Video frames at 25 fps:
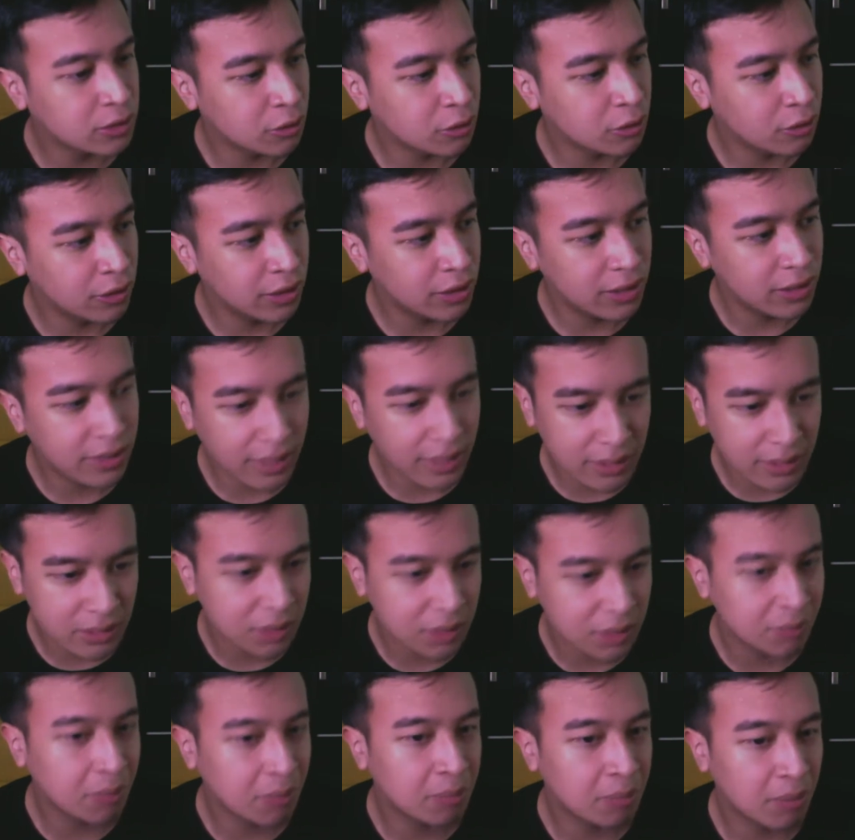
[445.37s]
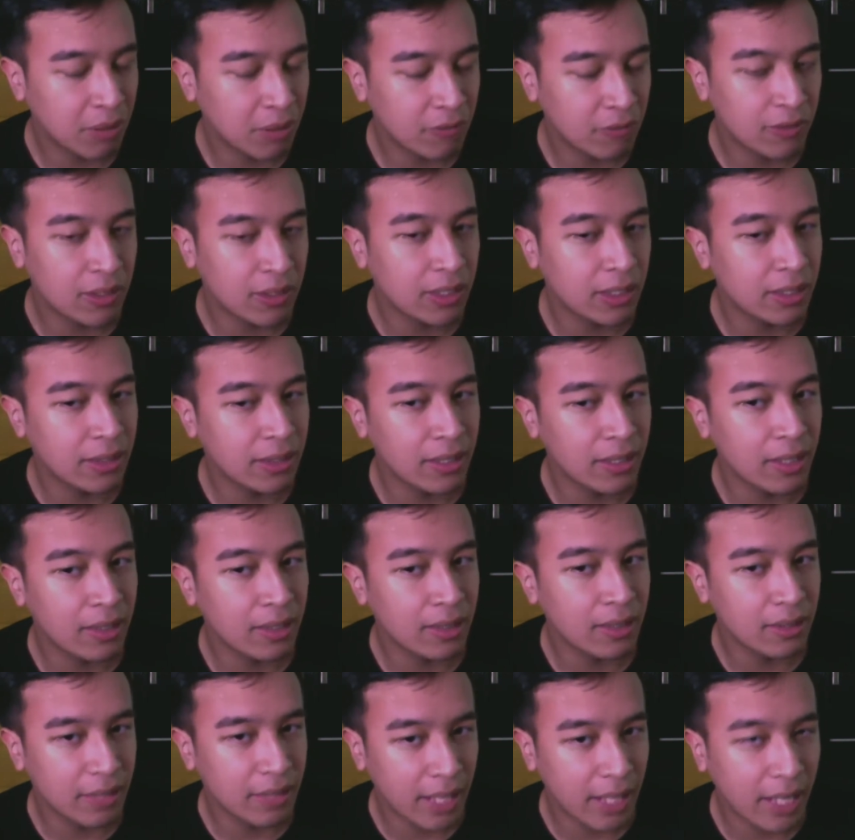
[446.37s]
already texting me privately
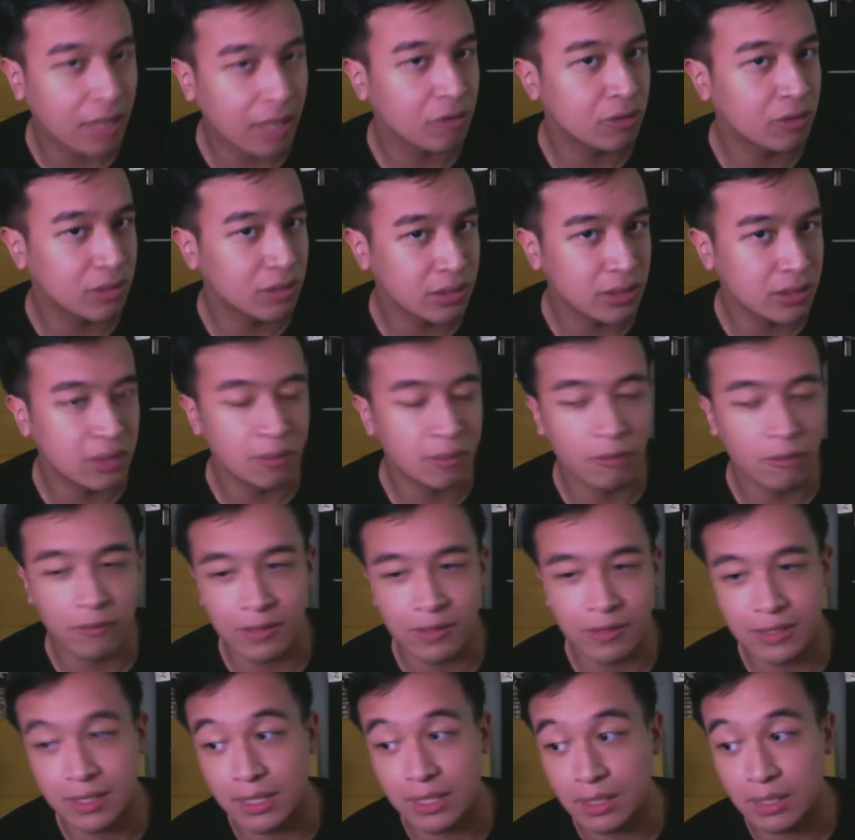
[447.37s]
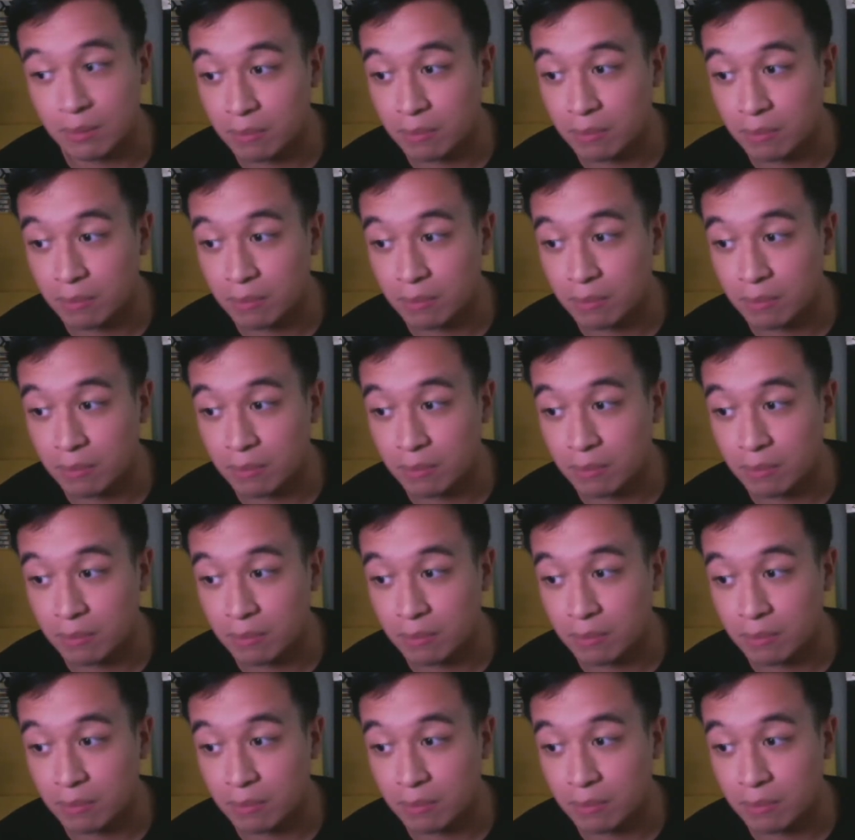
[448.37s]
that they had criticism of Kitani,